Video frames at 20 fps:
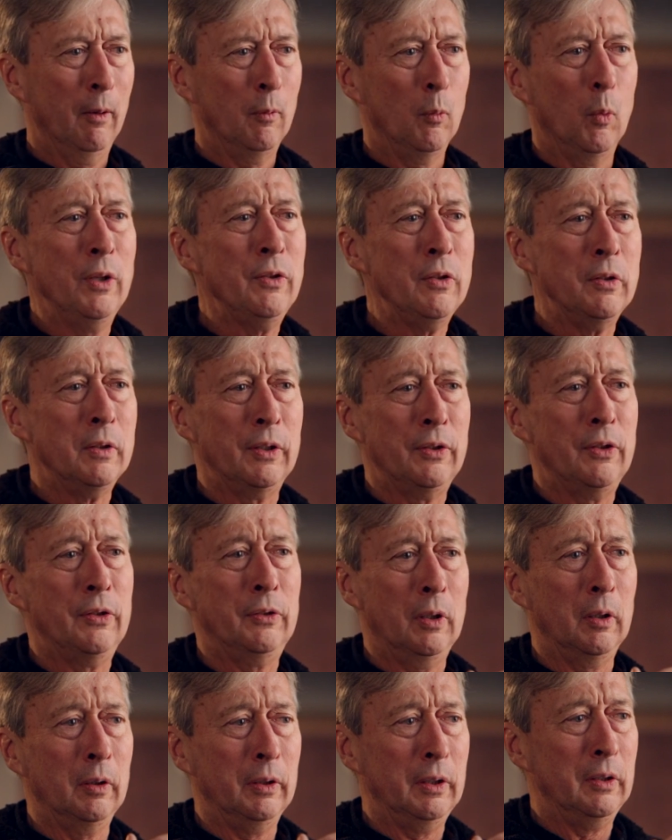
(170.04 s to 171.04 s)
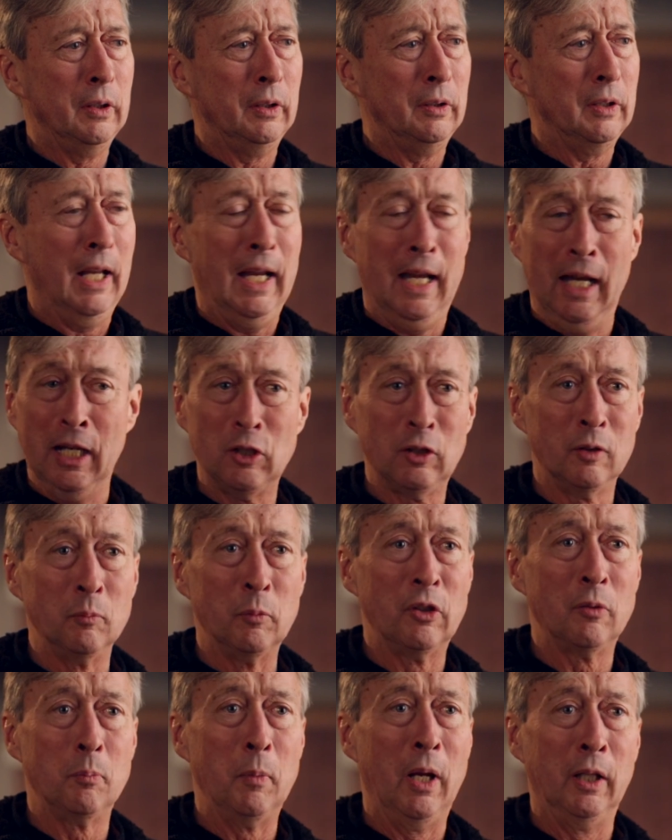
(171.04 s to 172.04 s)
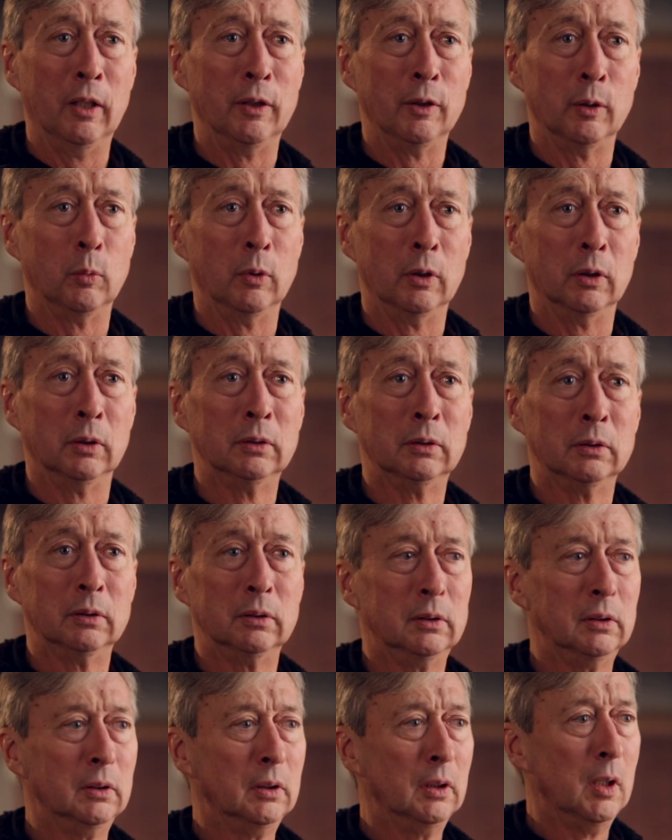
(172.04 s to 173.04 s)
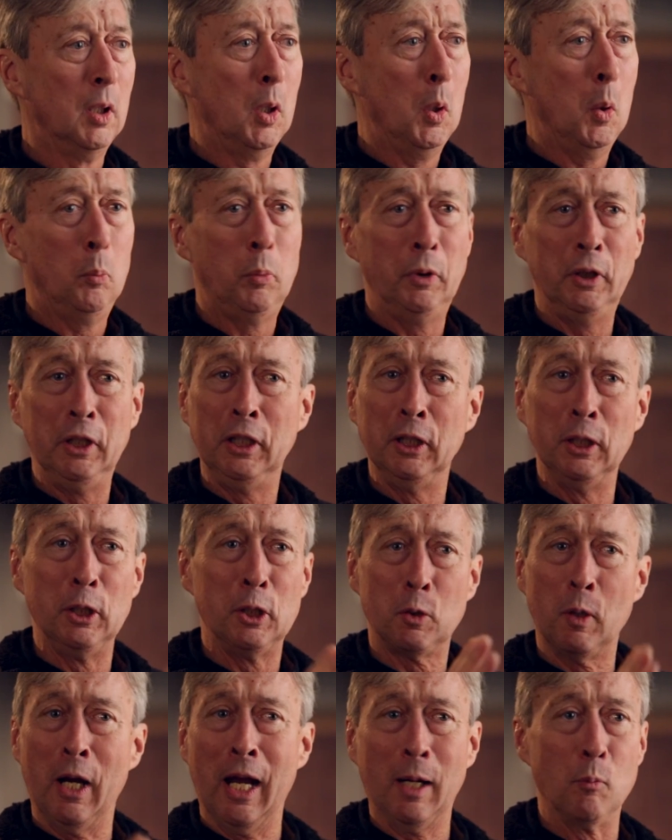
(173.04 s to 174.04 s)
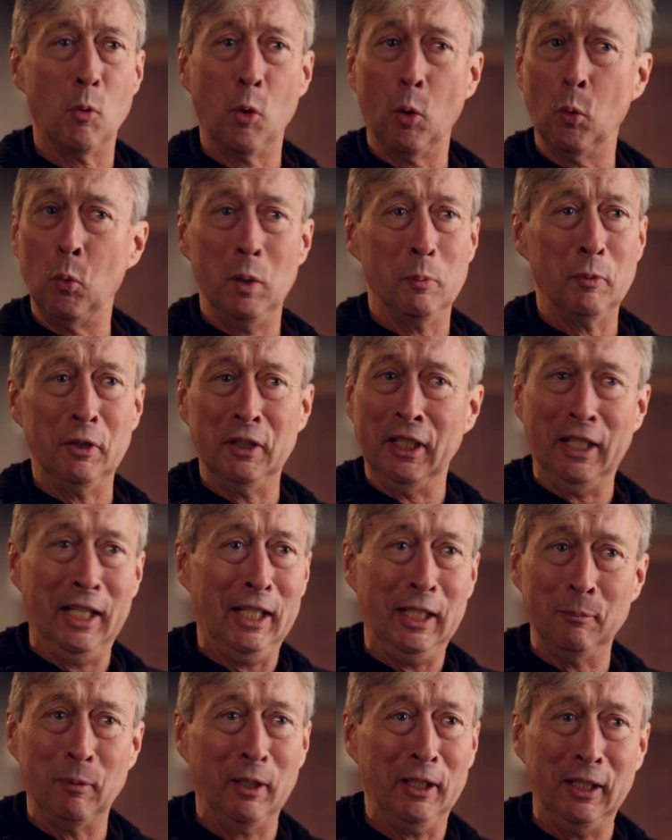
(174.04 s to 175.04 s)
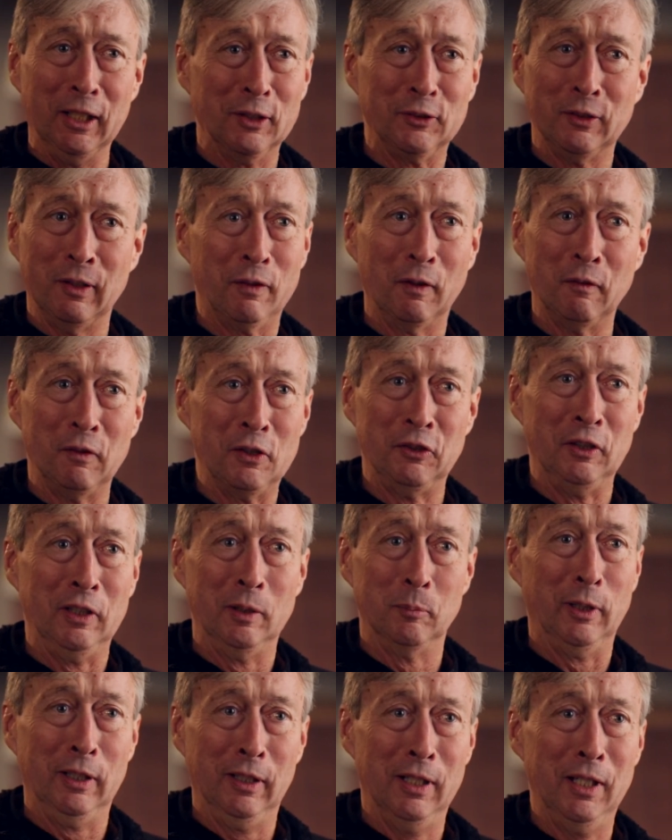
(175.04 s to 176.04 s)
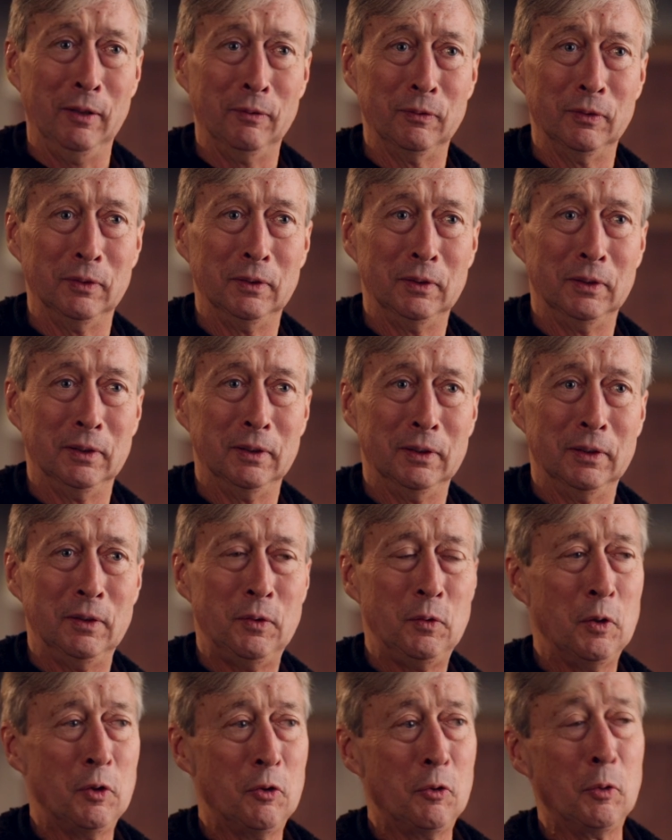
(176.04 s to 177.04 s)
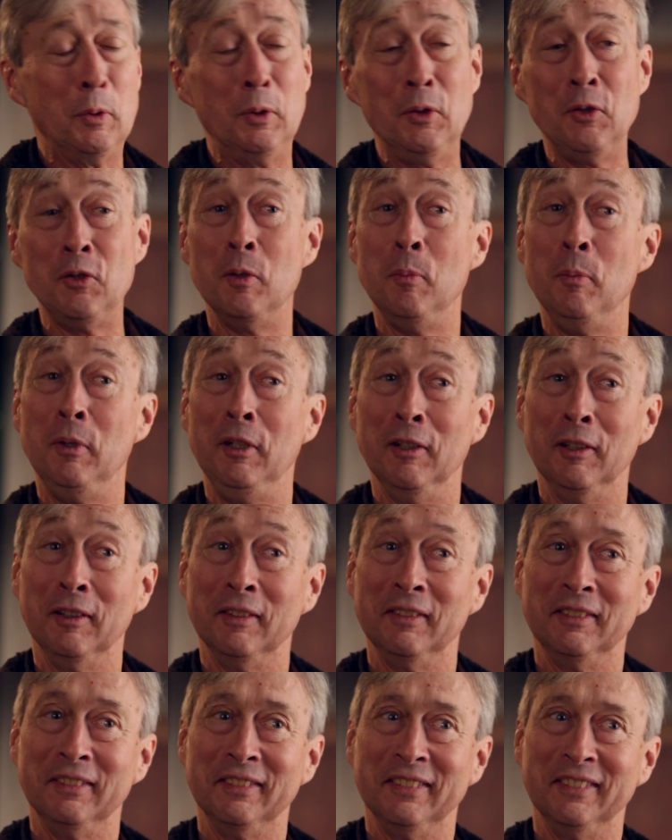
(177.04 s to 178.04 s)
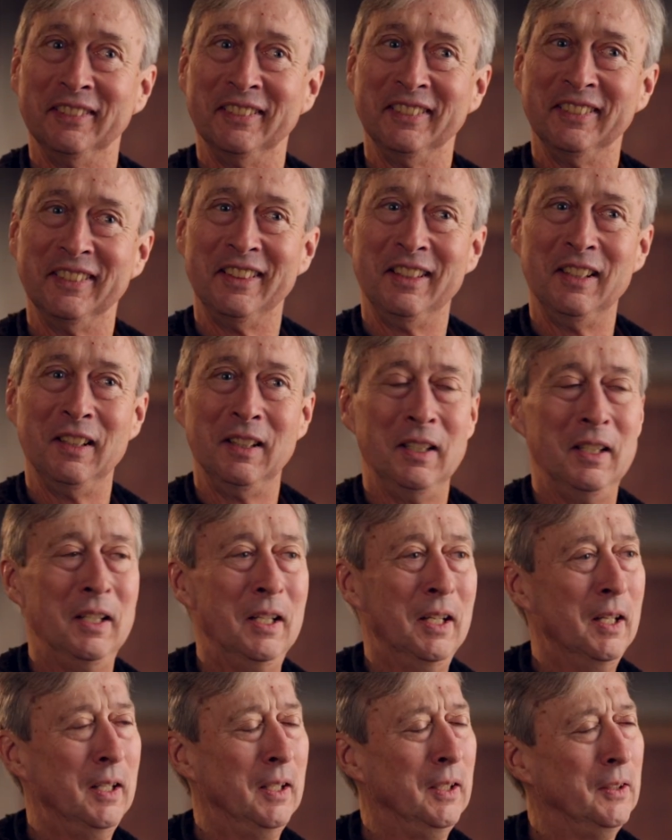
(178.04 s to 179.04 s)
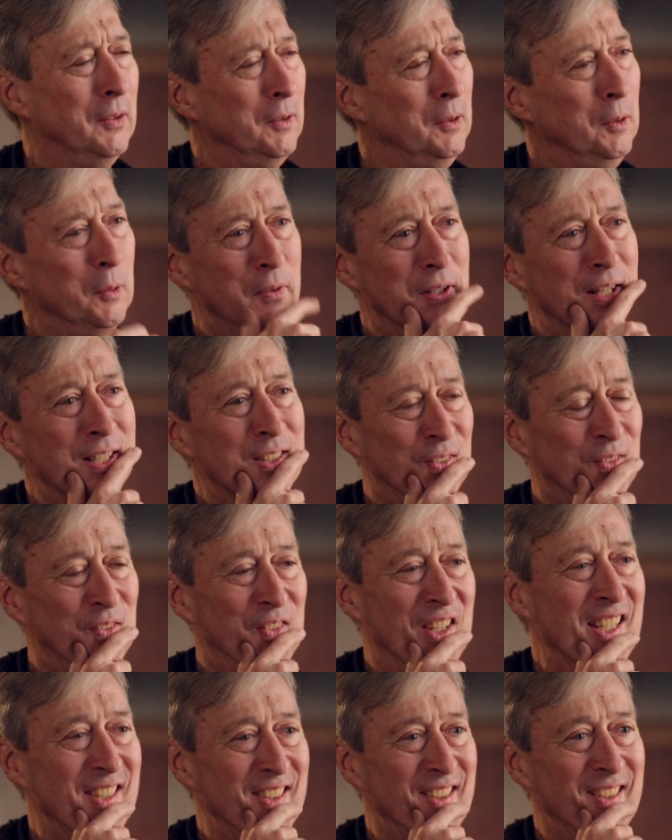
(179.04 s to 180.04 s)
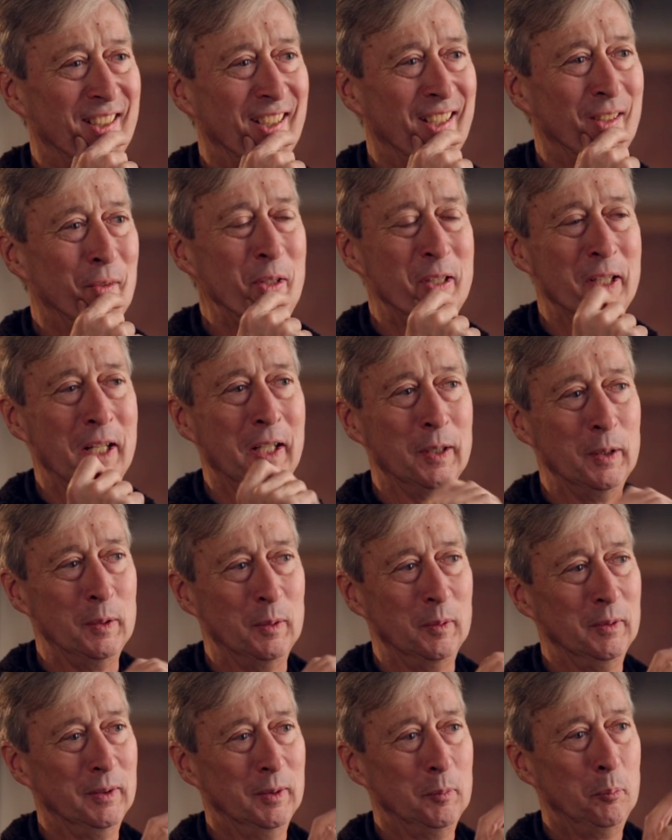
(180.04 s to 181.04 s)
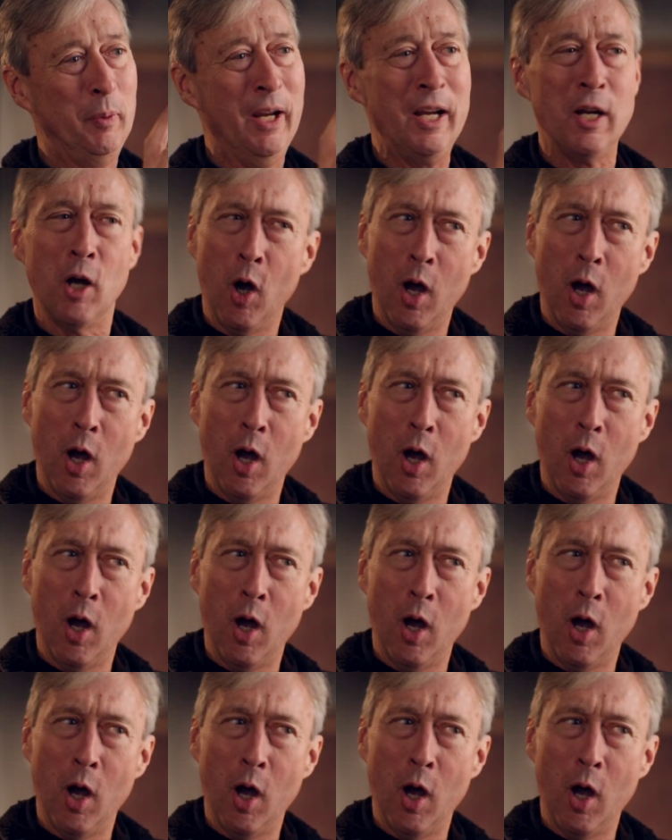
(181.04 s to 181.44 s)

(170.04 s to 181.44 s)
wasn't necessarily the, the handsomest man in the world. But he could attract more women than anybody else I've ever seen in my life, just through his demeanor. And I said, you know, that's fascinating. I wish I could pay